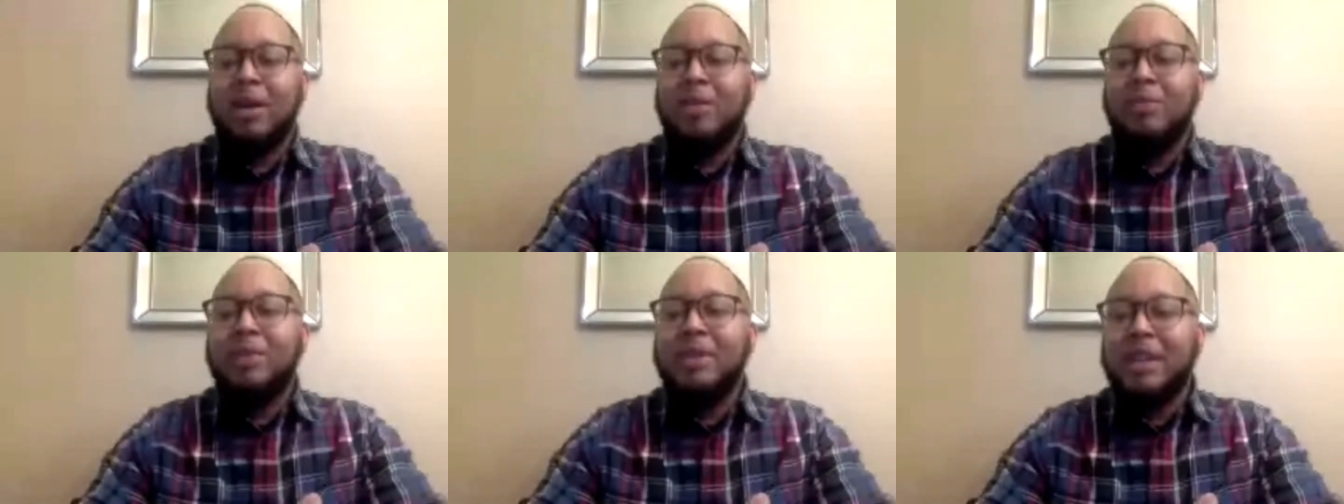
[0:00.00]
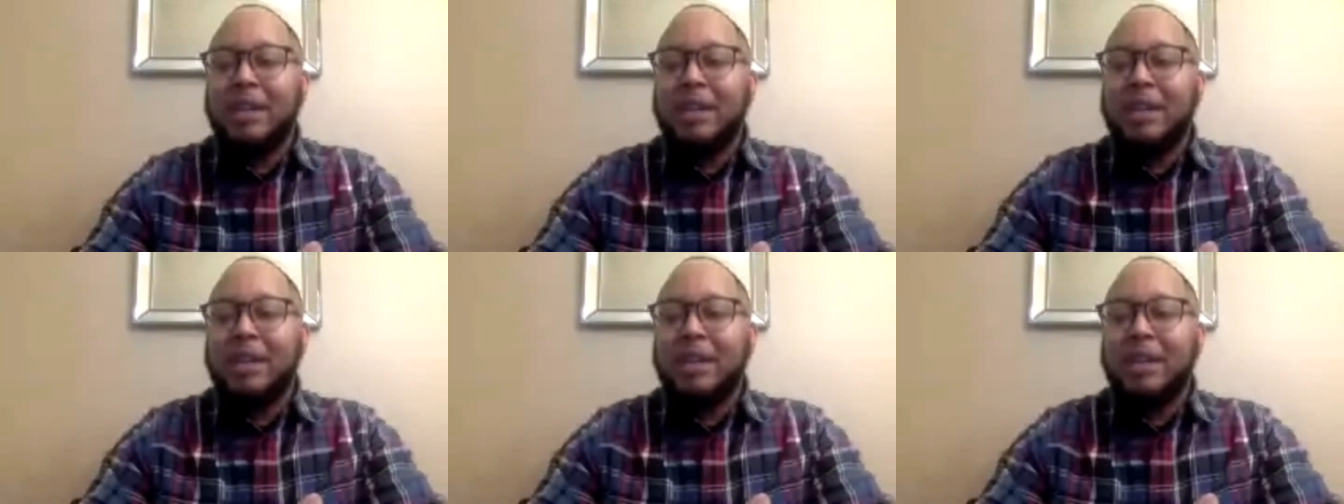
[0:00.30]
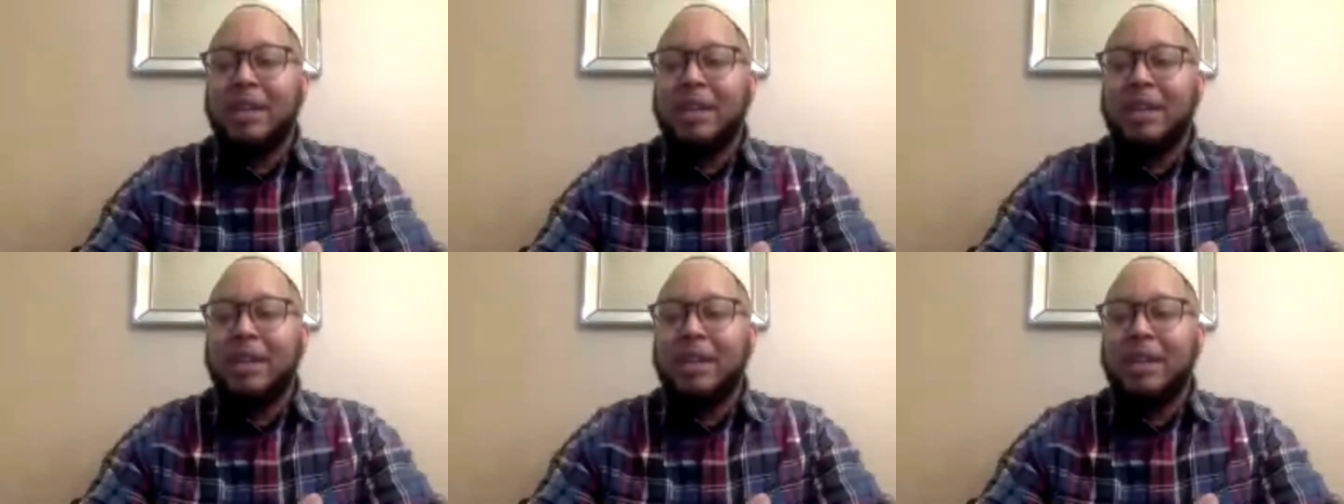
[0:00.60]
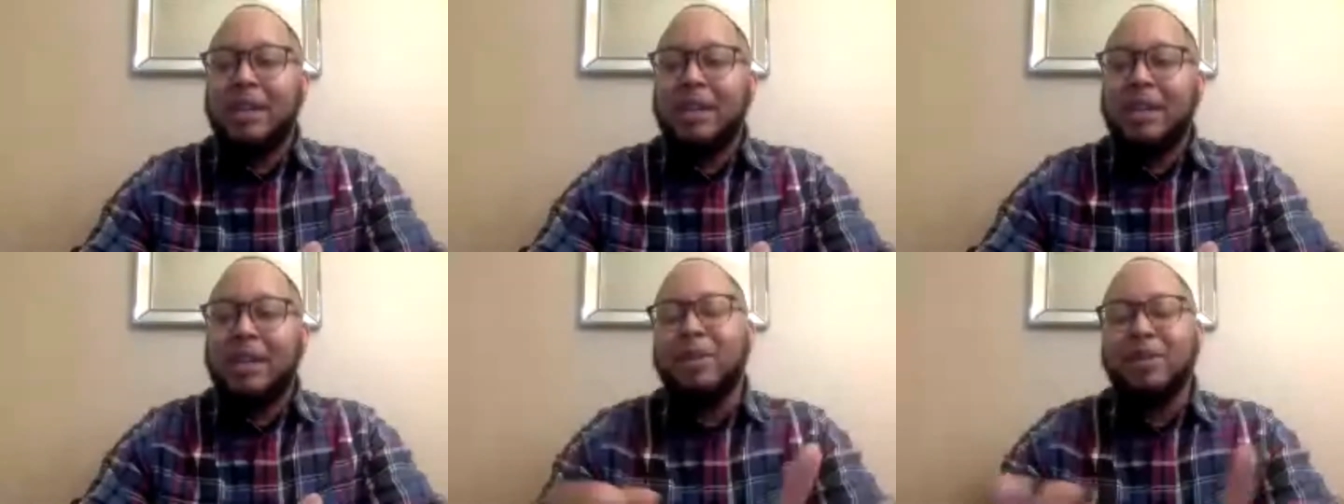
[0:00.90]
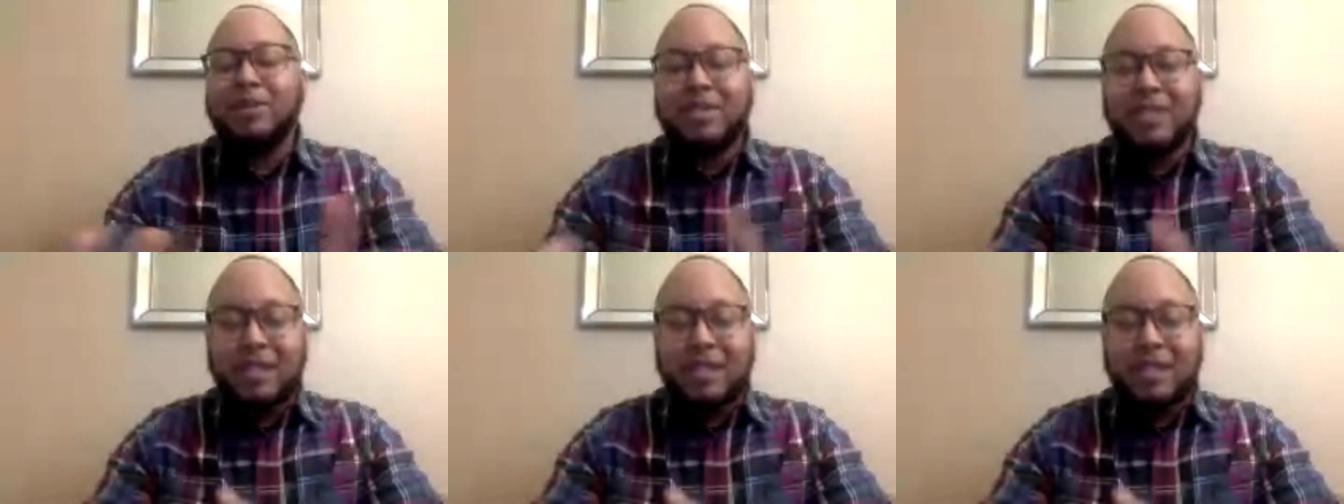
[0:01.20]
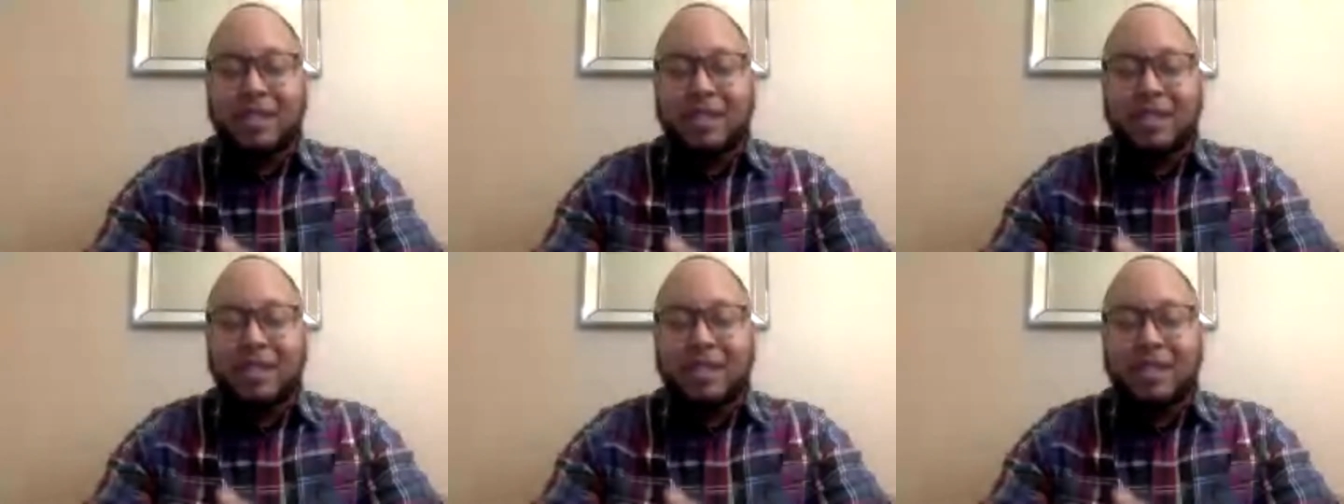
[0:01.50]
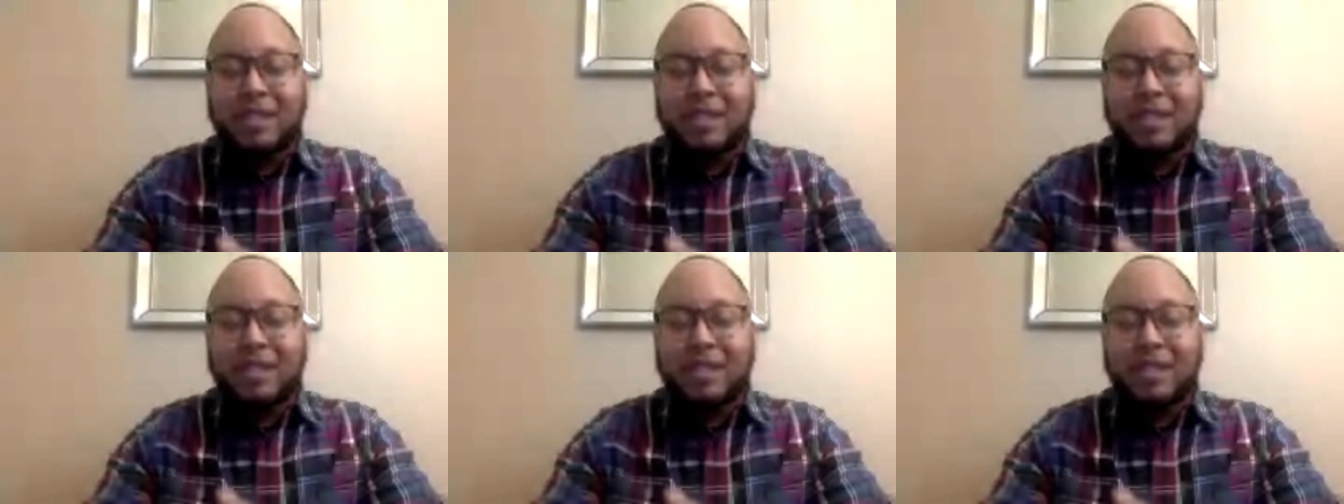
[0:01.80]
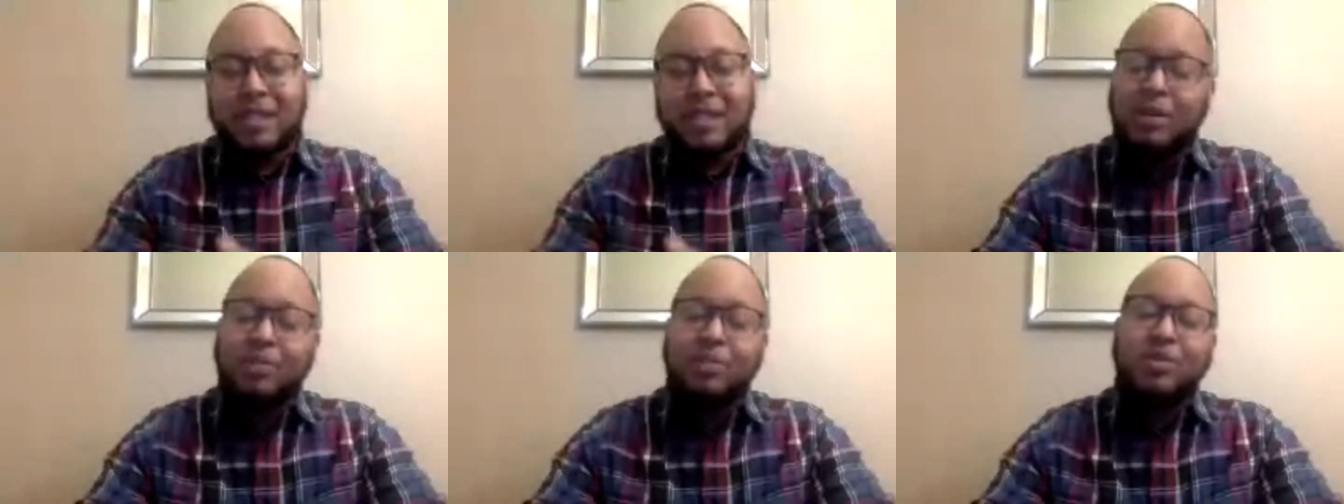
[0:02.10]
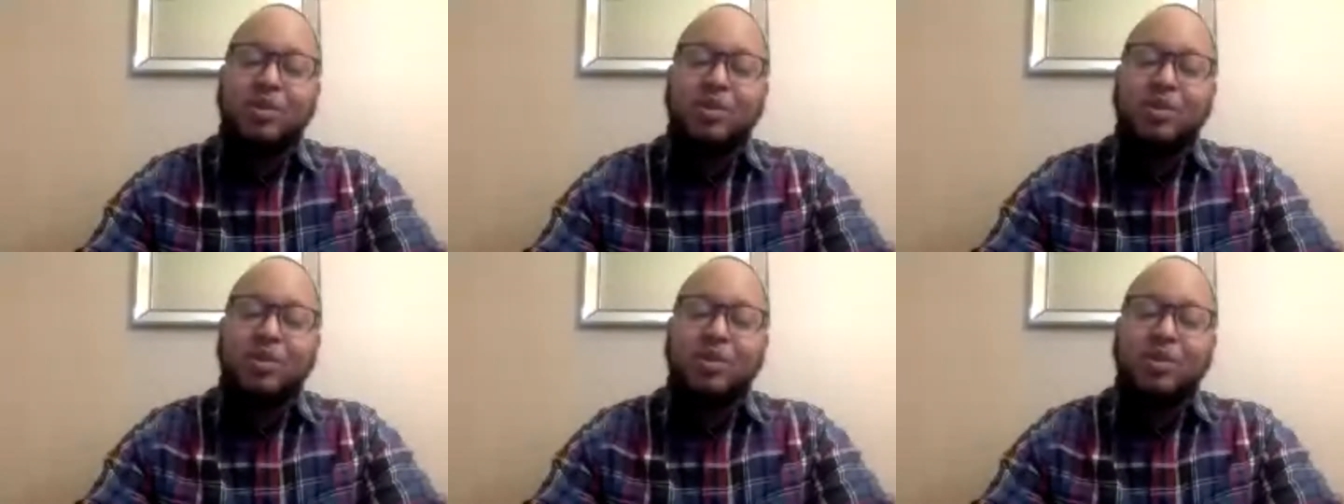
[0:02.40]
begin to put Black male teachers in front of them,